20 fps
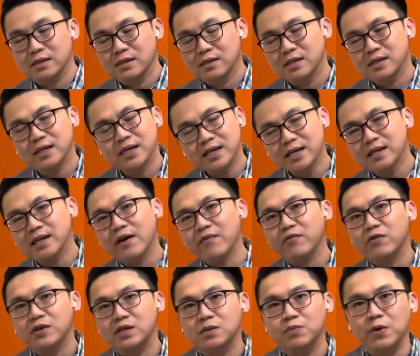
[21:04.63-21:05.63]
So he never
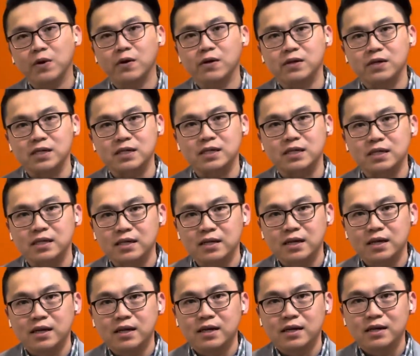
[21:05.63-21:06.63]
experienced
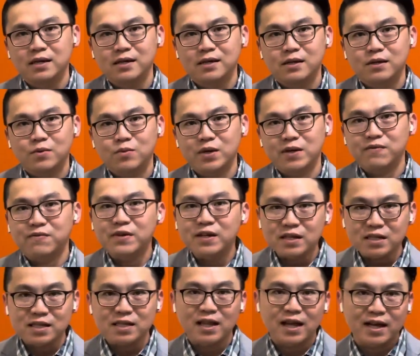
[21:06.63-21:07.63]
what it
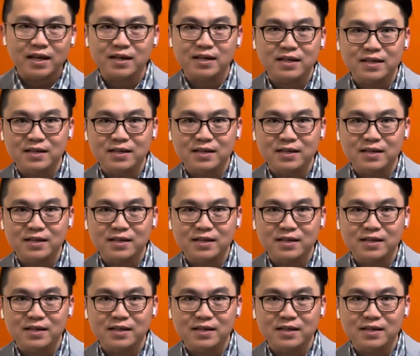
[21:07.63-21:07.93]
feels like